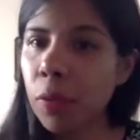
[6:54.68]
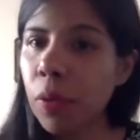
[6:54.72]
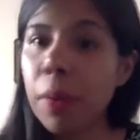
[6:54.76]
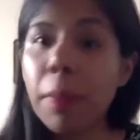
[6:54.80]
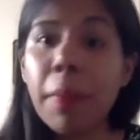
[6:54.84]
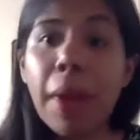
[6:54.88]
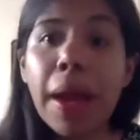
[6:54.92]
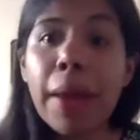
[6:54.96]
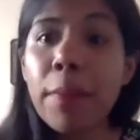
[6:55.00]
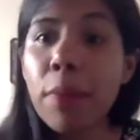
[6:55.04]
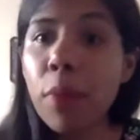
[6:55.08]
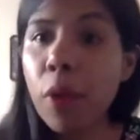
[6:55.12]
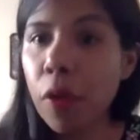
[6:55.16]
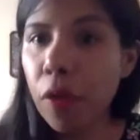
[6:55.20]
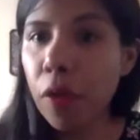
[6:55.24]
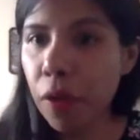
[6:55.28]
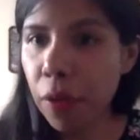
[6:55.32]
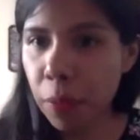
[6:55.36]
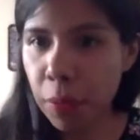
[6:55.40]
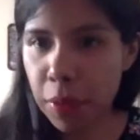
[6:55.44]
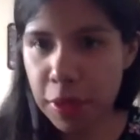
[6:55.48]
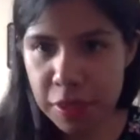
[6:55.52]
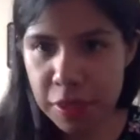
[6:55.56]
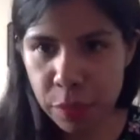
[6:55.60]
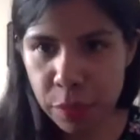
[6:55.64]
my mother
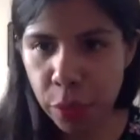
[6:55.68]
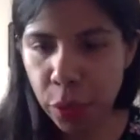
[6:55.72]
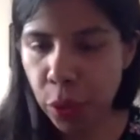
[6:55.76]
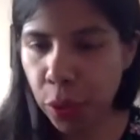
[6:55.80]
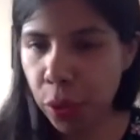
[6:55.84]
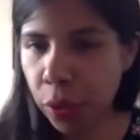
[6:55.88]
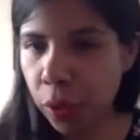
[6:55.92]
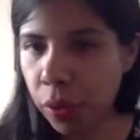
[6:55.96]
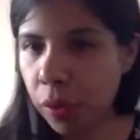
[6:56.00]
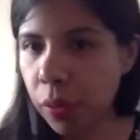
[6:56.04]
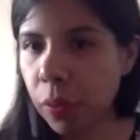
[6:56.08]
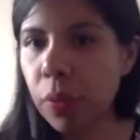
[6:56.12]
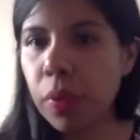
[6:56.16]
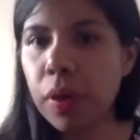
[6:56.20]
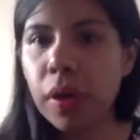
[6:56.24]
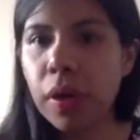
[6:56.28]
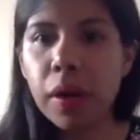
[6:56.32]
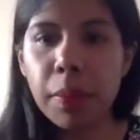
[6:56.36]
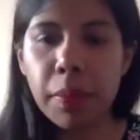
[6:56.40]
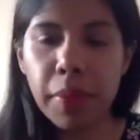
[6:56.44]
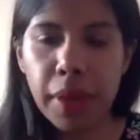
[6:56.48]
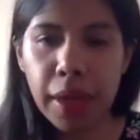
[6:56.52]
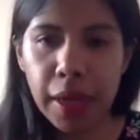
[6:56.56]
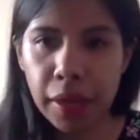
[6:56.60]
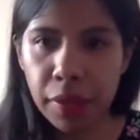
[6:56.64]
was born, where
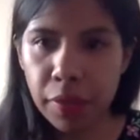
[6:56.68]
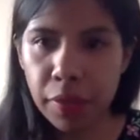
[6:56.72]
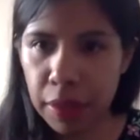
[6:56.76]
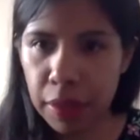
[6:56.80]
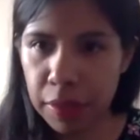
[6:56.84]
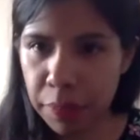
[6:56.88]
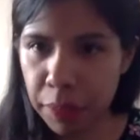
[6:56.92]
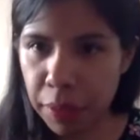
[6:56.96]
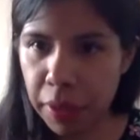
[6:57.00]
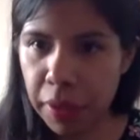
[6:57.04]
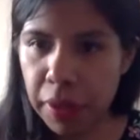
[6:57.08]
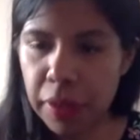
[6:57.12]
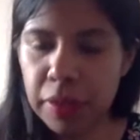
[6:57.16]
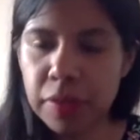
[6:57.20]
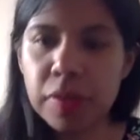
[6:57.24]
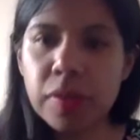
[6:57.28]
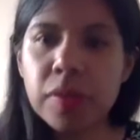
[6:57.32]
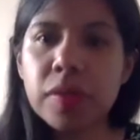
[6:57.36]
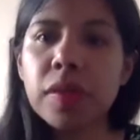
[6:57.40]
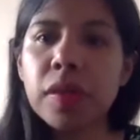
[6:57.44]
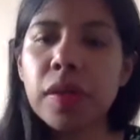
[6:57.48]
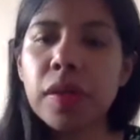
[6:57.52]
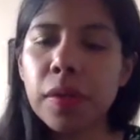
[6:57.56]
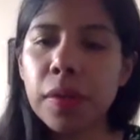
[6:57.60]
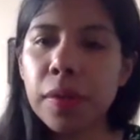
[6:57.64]
my grandparents
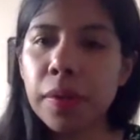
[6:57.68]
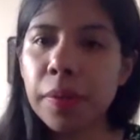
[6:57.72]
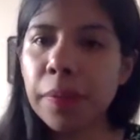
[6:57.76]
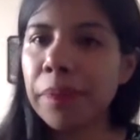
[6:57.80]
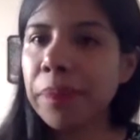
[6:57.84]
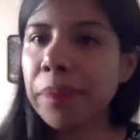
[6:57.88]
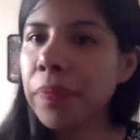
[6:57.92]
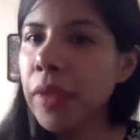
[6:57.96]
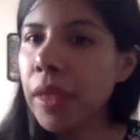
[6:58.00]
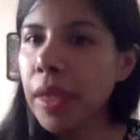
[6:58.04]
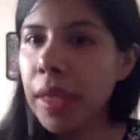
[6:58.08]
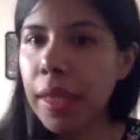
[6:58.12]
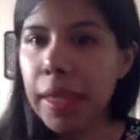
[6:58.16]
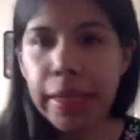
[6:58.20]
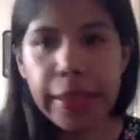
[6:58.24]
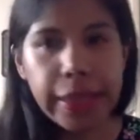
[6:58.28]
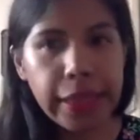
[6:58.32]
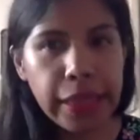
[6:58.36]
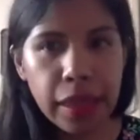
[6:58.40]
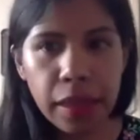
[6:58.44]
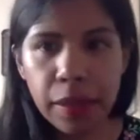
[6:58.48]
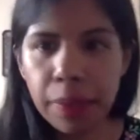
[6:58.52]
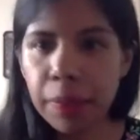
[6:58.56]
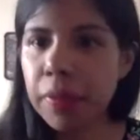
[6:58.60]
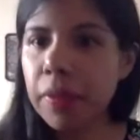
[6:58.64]

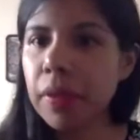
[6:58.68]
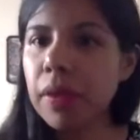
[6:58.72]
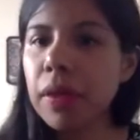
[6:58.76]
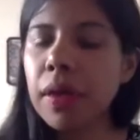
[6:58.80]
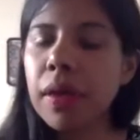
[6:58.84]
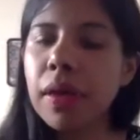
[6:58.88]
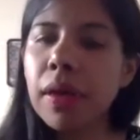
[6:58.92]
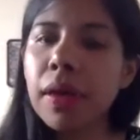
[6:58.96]
lived,